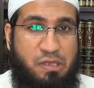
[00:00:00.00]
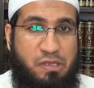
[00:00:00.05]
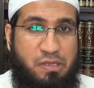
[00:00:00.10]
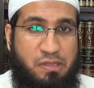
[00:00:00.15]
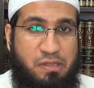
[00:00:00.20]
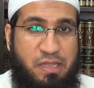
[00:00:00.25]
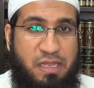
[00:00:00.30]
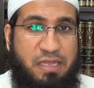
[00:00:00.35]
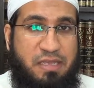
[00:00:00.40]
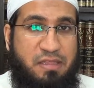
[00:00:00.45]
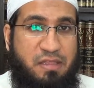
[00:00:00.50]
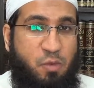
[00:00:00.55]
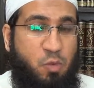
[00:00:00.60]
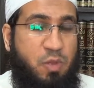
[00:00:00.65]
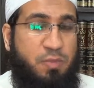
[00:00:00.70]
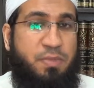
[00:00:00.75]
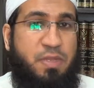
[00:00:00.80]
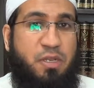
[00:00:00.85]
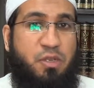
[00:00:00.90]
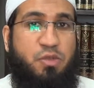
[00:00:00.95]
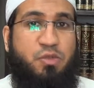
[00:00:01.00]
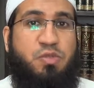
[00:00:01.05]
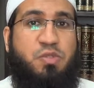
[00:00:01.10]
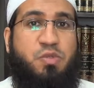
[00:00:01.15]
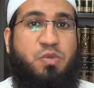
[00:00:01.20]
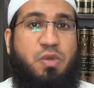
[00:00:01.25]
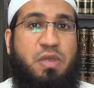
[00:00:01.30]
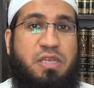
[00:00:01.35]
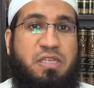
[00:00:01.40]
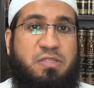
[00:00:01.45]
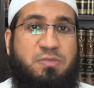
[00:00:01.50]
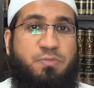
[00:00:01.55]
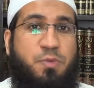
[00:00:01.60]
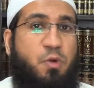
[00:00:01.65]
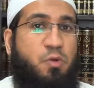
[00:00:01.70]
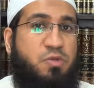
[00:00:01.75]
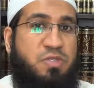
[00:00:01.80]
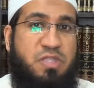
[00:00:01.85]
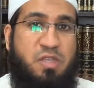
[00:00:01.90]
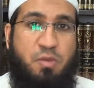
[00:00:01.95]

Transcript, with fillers: like the women used to expose